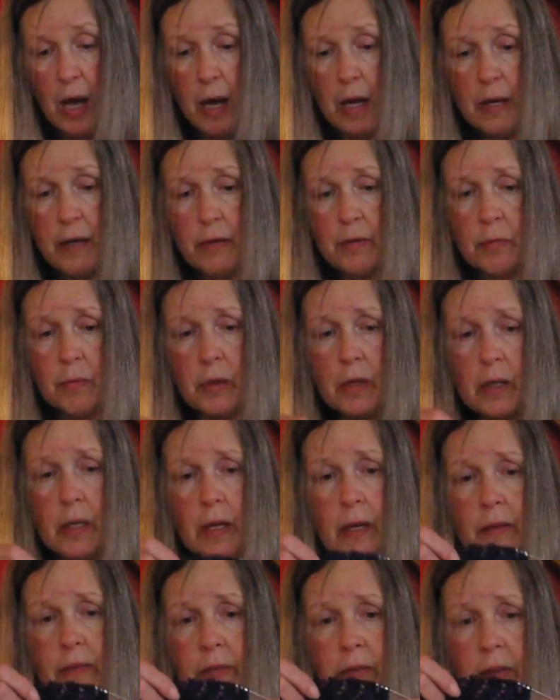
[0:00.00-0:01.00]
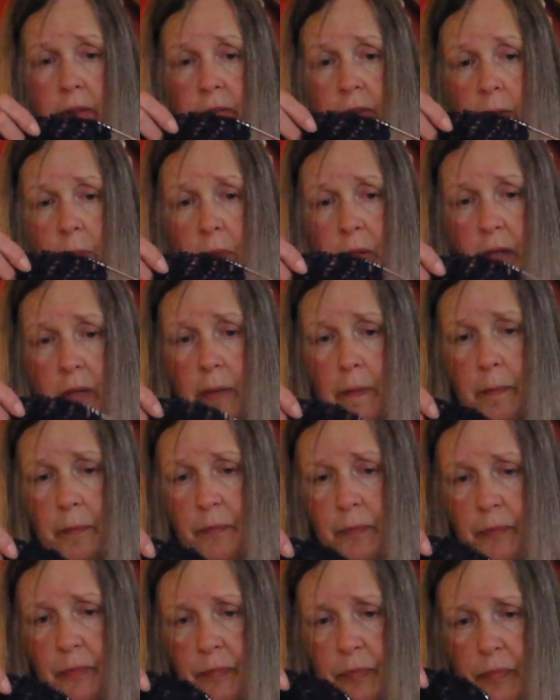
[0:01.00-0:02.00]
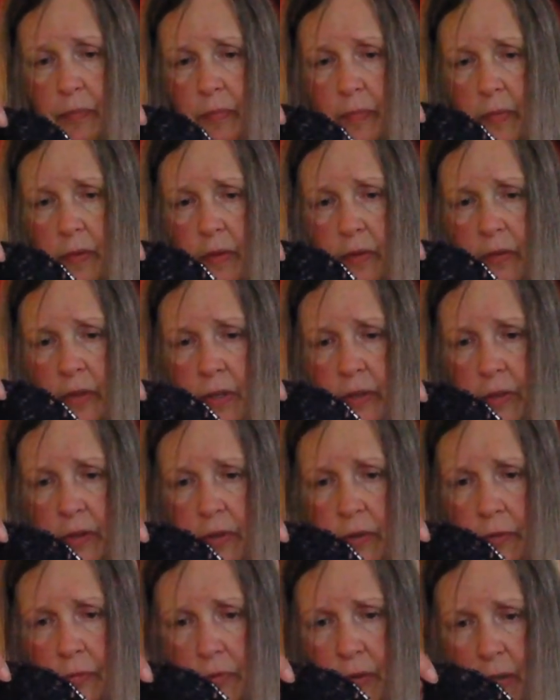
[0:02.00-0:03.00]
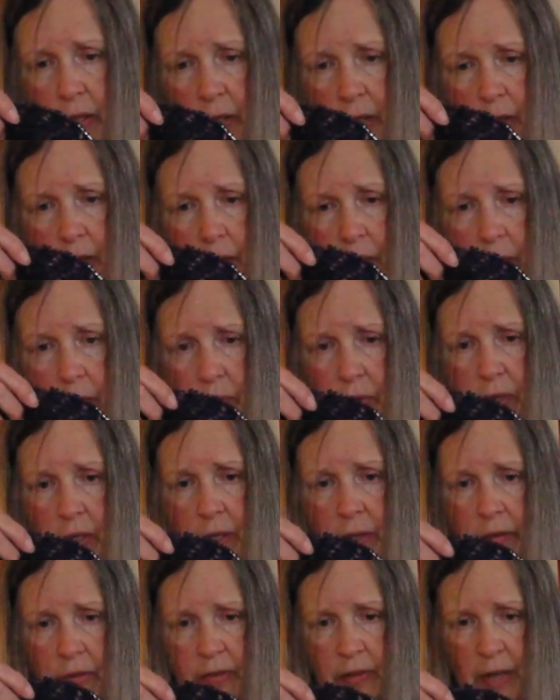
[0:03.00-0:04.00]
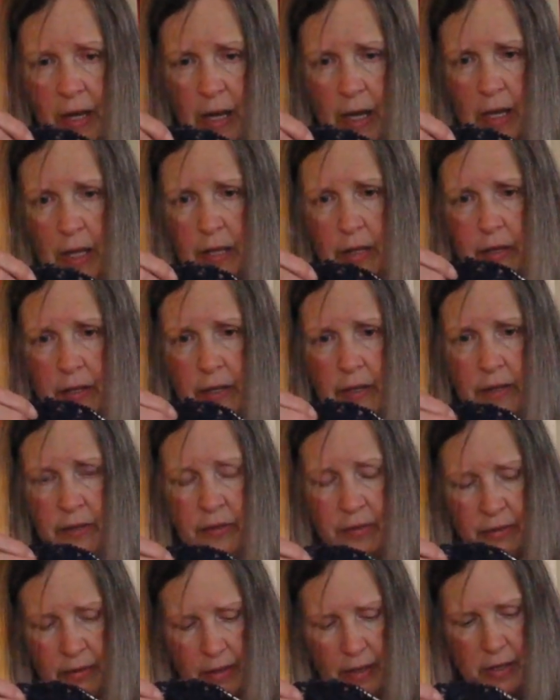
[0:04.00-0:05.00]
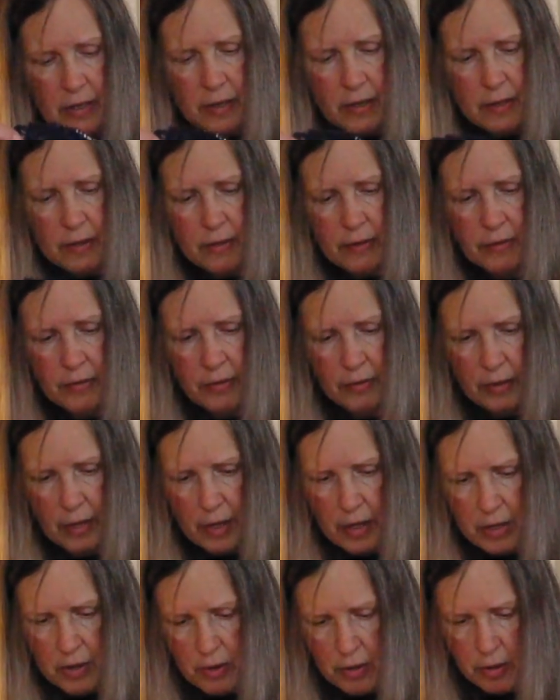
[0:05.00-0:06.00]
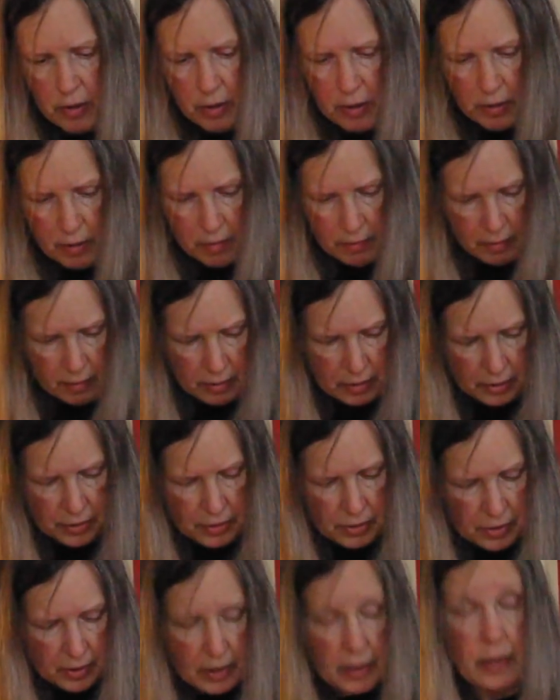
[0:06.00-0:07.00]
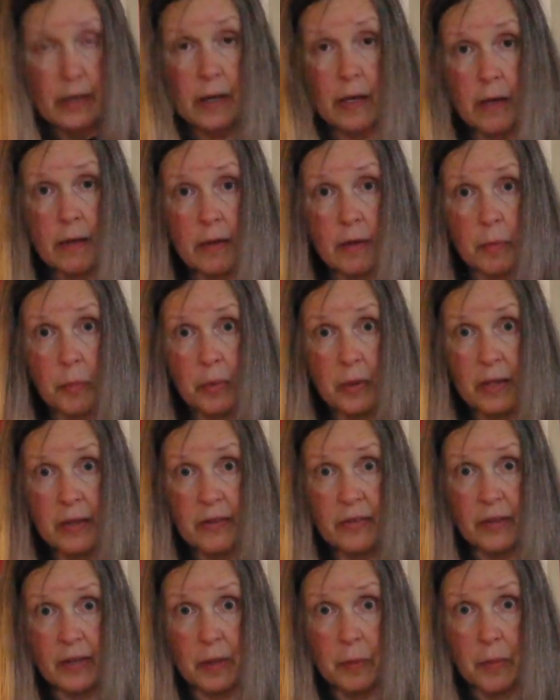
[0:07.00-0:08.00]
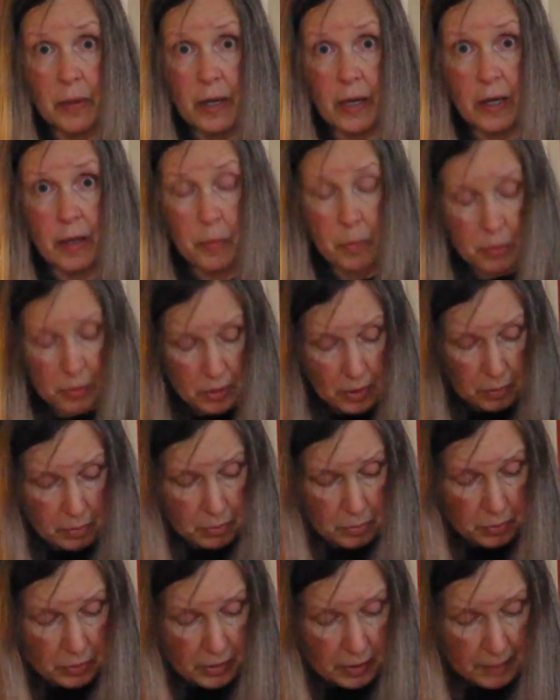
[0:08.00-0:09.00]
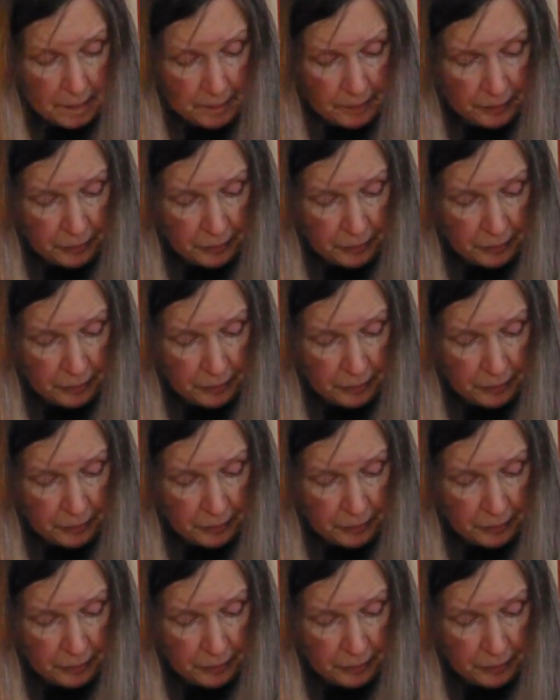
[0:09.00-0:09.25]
I just realized that some of the stitches are falling off of this. This is a yarn. I should take it out of the plastic bag probably.